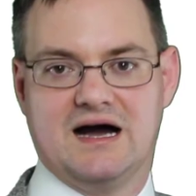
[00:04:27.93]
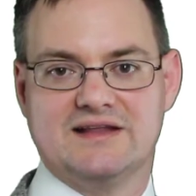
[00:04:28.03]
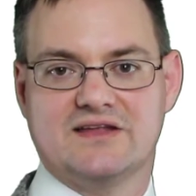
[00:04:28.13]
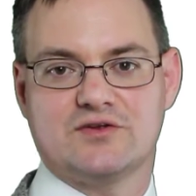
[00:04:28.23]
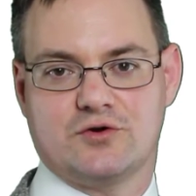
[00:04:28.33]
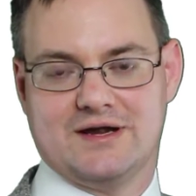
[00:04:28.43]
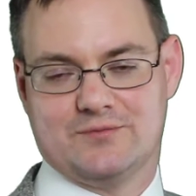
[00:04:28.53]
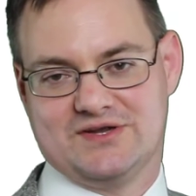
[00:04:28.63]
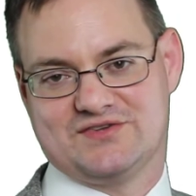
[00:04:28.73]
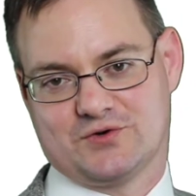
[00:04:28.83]
Another
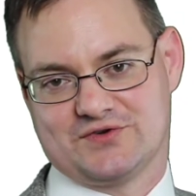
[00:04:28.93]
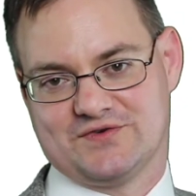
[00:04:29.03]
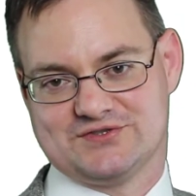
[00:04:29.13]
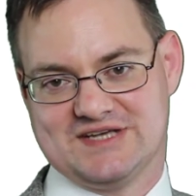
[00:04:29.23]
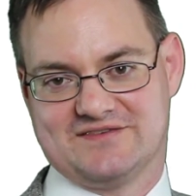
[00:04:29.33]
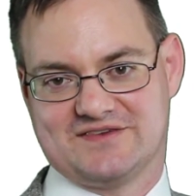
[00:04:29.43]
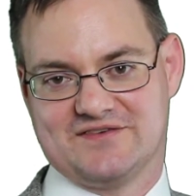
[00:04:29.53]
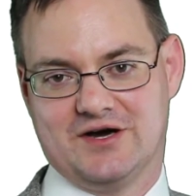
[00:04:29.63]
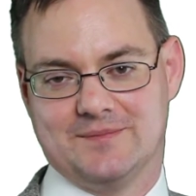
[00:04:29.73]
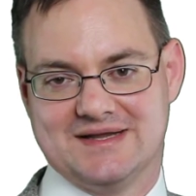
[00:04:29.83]
great resource for
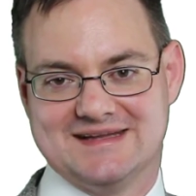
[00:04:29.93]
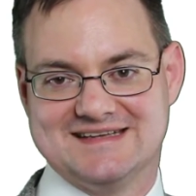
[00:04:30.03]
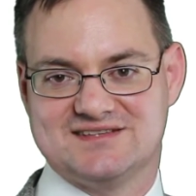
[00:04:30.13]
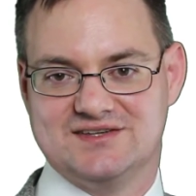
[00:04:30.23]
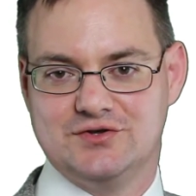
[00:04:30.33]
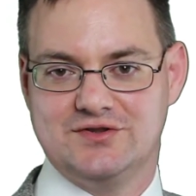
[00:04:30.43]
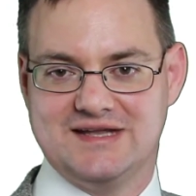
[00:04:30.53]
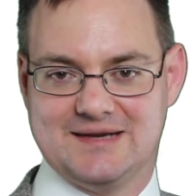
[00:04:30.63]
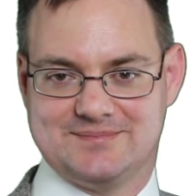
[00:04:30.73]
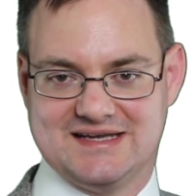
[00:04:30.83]
self-development is the
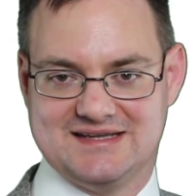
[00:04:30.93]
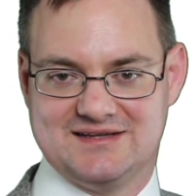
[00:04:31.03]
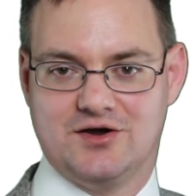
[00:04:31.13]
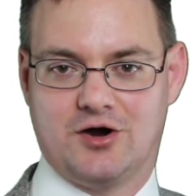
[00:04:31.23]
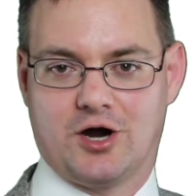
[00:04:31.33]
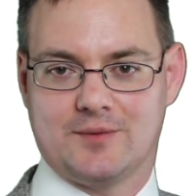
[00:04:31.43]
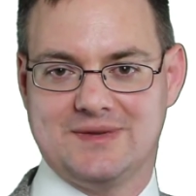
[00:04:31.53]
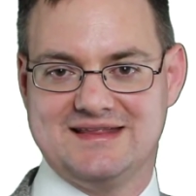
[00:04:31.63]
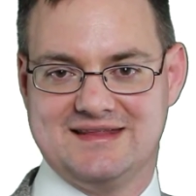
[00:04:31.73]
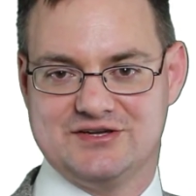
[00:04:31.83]
newly updated
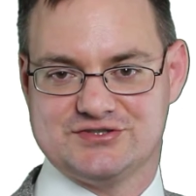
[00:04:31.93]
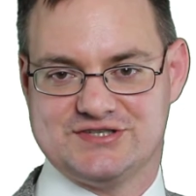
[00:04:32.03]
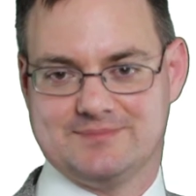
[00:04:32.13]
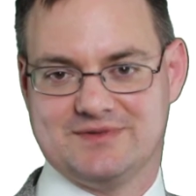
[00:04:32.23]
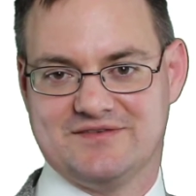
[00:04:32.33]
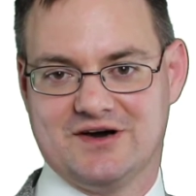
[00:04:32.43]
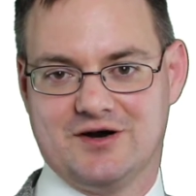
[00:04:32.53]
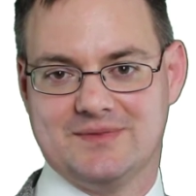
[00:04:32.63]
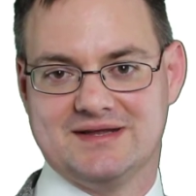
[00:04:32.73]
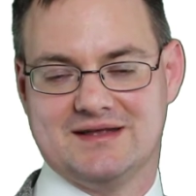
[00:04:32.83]
Army Leadership
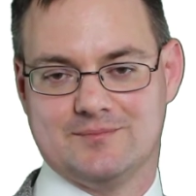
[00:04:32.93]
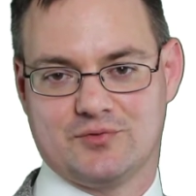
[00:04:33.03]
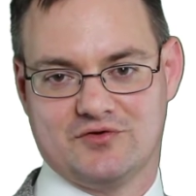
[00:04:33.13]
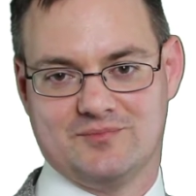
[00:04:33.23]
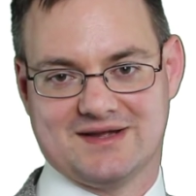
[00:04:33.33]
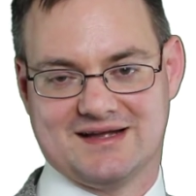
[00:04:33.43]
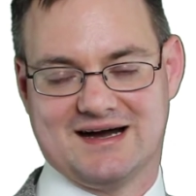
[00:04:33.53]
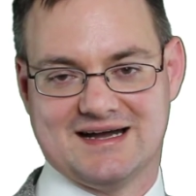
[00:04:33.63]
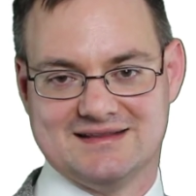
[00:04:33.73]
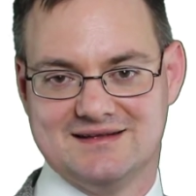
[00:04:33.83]
Development Improvement
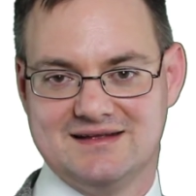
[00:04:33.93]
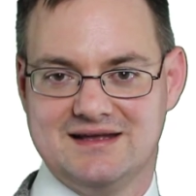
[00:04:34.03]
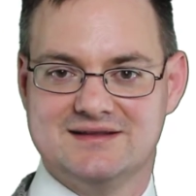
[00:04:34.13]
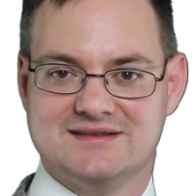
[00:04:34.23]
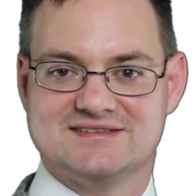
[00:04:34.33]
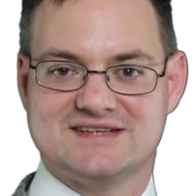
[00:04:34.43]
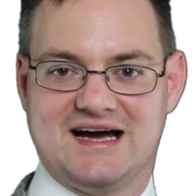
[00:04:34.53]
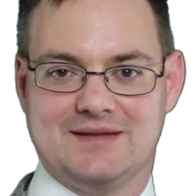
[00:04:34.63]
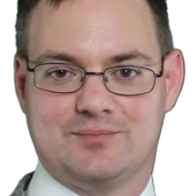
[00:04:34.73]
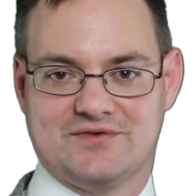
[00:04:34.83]
Guide. This
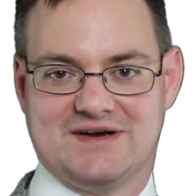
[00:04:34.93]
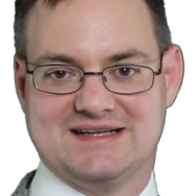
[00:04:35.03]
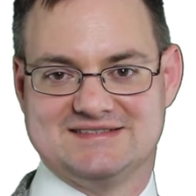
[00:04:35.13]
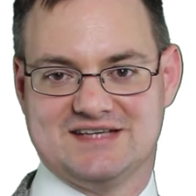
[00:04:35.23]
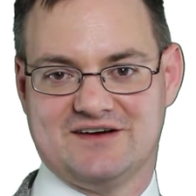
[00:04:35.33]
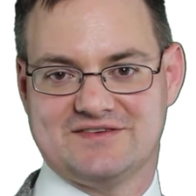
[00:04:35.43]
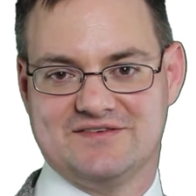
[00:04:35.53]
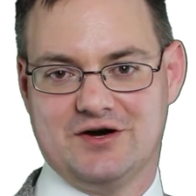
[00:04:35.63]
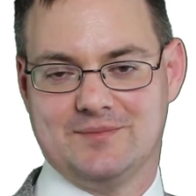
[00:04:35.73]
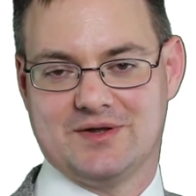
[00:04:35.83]
guide provides
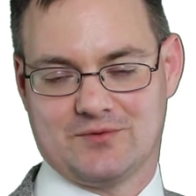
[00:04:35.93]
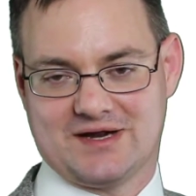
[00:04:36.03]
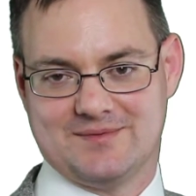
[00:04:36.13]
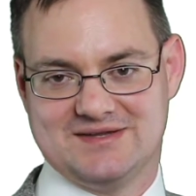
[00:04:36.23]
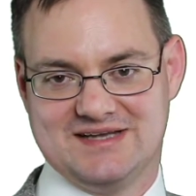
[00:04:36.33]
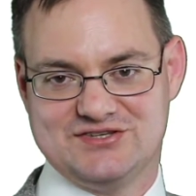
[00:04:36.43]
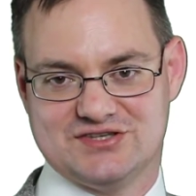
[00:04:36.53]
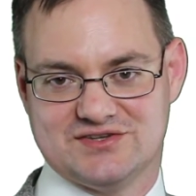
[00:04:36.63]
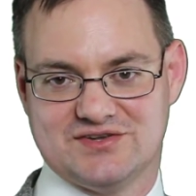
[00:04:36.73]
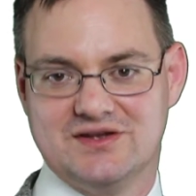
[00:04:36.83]
self-development
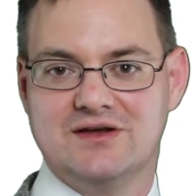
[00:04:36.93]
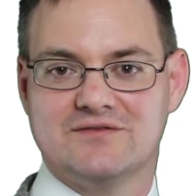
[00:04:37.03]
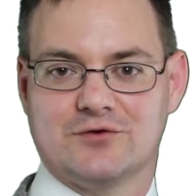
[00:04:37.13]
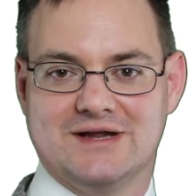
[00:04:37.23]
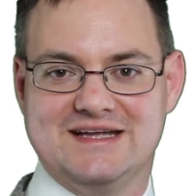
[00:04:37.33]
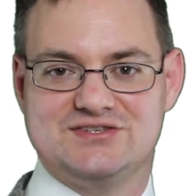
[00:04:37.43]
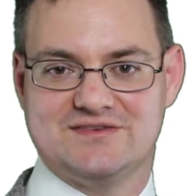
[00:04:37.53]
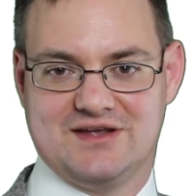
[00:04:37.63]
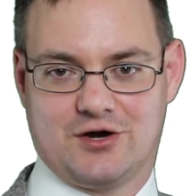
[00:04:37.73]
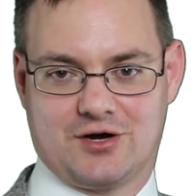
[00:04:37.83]
recommendations for each
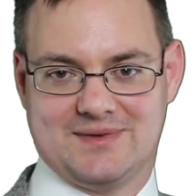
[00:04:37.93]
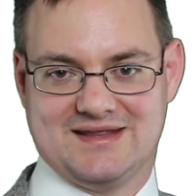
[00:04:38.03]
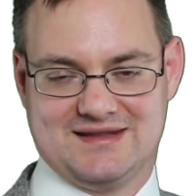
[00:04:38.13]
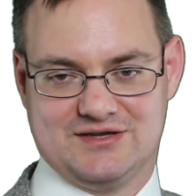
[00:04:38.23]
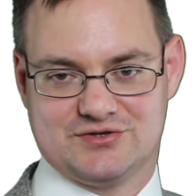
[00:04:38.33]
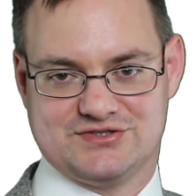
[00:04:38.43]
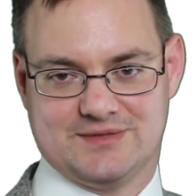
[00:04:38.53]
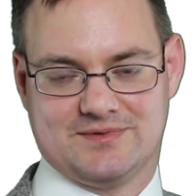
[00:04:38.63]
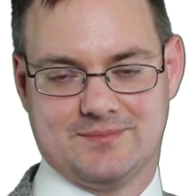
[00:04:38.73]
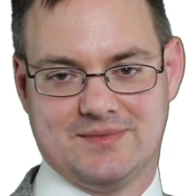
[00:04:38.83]
of the Army
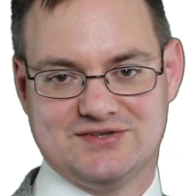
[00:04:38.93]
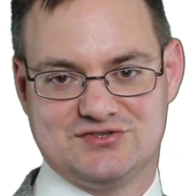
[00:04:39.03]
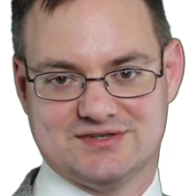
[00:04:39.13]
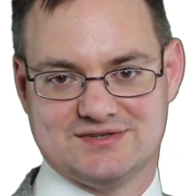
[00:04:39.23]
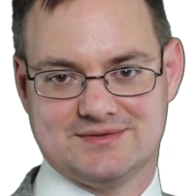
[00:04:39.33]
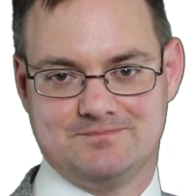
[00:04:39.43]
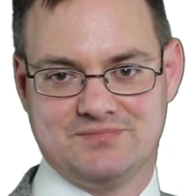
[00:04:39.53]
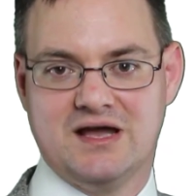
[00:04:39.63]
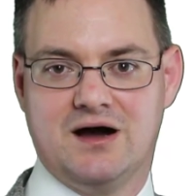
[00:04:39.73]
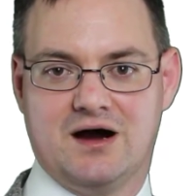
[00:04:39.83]
leadership dimensions.
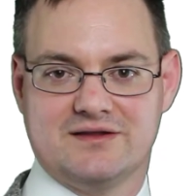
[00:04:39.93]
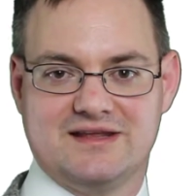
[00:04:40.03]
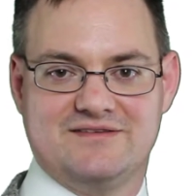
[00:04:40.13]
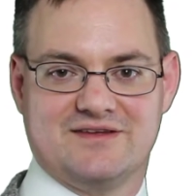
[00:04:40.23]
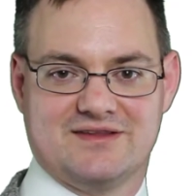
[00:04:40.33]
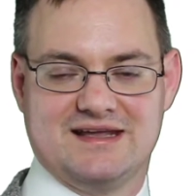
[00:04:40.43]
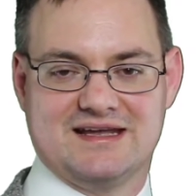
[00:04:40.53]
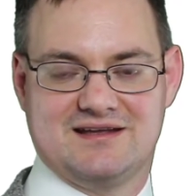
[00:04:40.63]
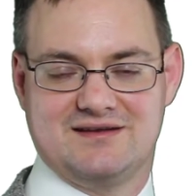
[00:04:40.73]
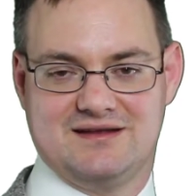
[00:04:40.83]
I'll leave a
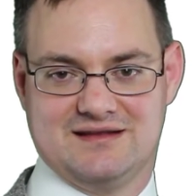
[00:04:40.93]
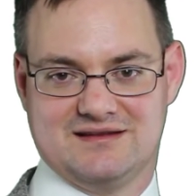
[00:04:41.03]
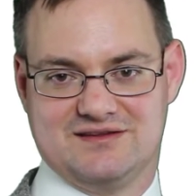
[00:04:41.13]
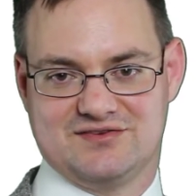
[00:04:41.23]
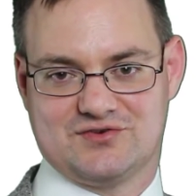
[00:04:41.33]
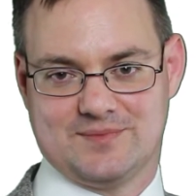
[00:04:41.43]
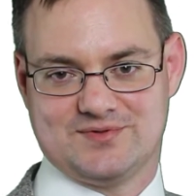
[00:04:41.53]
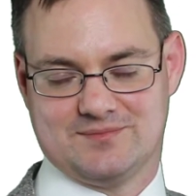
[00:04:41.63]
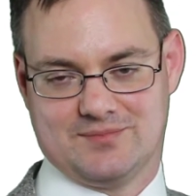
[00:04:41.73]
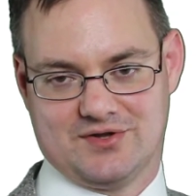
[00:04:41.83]
link in the
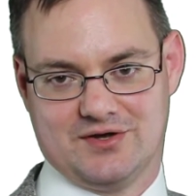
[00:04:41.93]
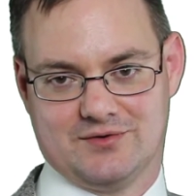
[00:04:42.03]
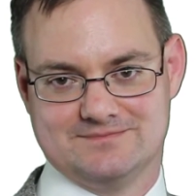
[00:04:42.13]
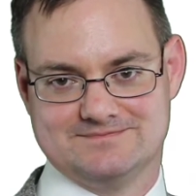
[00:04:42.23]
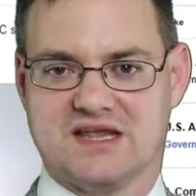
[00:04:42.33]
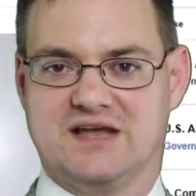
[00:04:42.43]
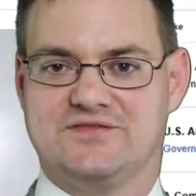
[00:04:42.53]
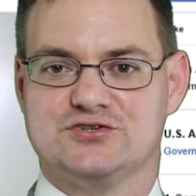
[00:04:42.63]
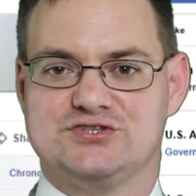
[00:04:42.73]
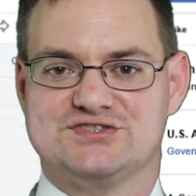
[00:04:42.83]
description below.
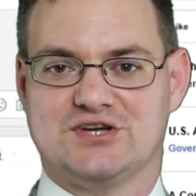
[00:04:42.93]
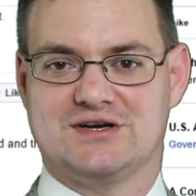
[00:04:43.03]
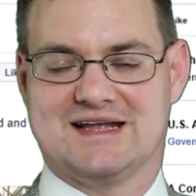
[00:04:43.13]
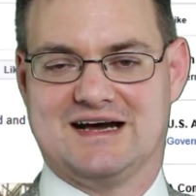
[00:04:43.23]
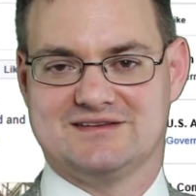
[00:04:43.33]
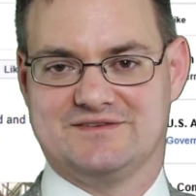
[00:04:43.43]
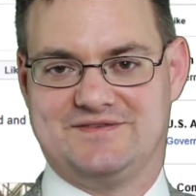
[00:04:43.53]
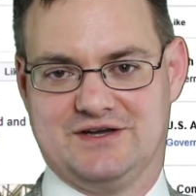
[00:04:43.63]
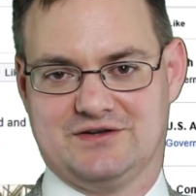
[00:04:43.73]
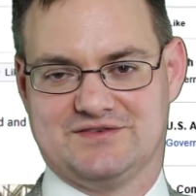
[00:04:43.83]
If you're just starting out in the
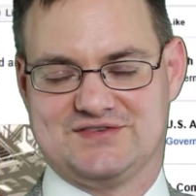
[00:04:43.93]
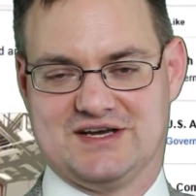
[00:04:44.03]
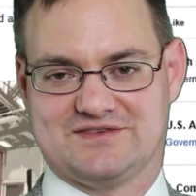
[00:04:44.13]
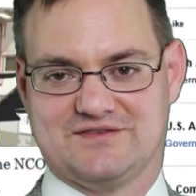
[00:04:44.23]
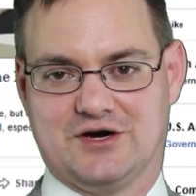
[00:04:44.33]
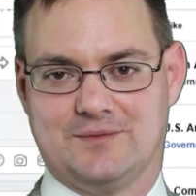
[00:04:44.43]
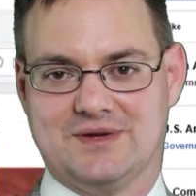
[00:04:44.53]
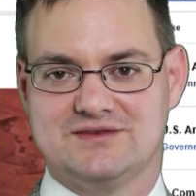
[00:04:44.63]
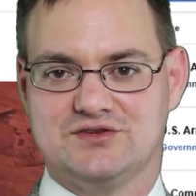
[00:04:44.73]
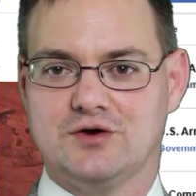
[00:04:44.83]
field of
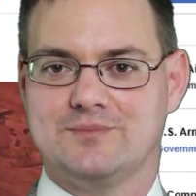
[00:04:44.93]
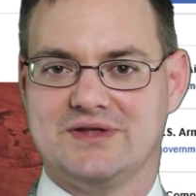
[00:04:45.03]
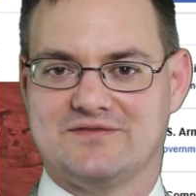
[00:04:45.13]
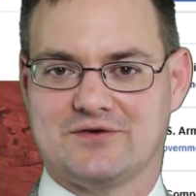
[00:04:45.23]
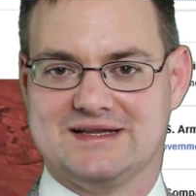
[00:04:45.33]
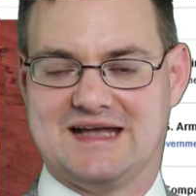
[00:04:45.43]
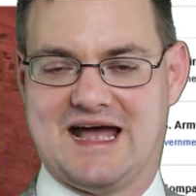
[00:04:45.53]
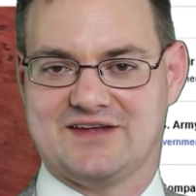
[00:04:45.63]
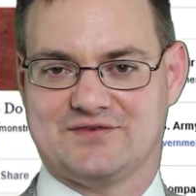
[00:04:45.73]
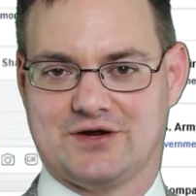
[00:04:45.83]
self-development, don't be afraid to
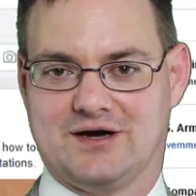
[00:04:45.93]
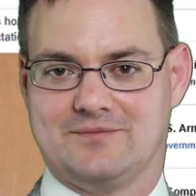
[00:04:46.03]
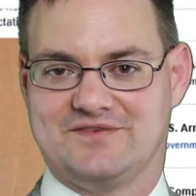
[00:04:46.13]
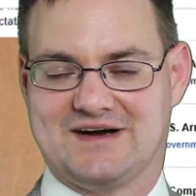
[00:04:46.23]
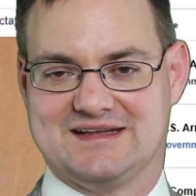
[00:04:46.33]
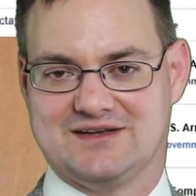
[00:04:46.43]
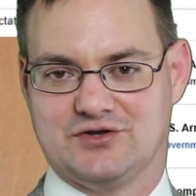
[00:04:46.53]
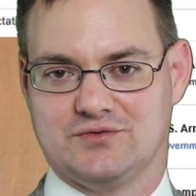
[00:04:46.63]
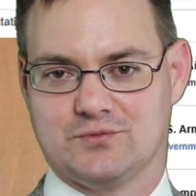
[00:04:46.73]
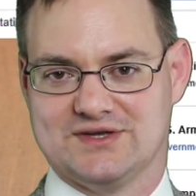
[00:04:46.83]
ask for help finding
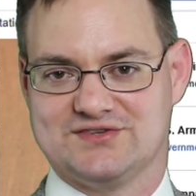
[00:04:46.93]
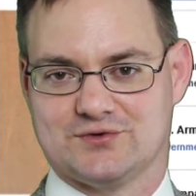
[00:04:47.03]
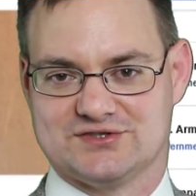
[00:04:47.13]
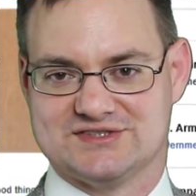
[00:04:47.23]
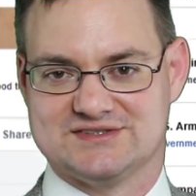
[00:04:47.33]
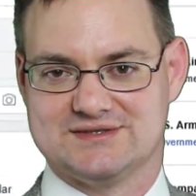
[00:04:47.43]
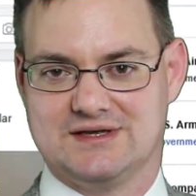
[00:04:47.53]
good resources.